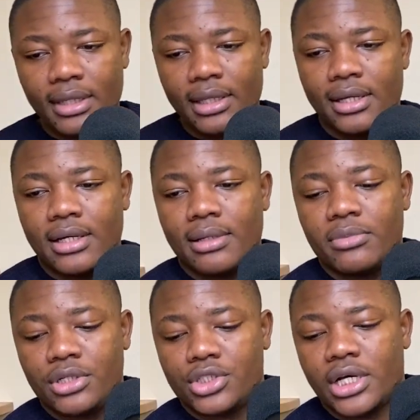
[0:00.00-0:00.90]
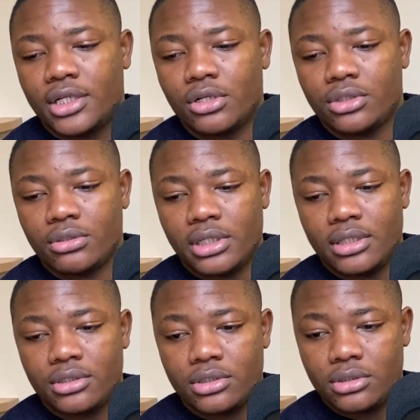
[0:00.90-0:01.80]
I'm going to try to go to
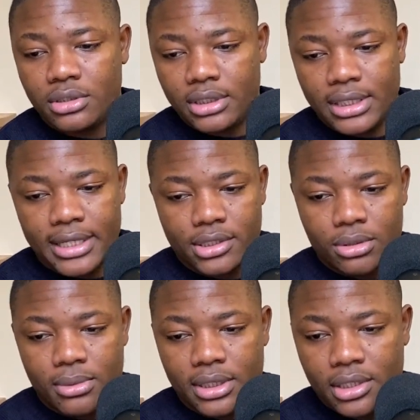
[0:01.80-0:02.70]
the next one.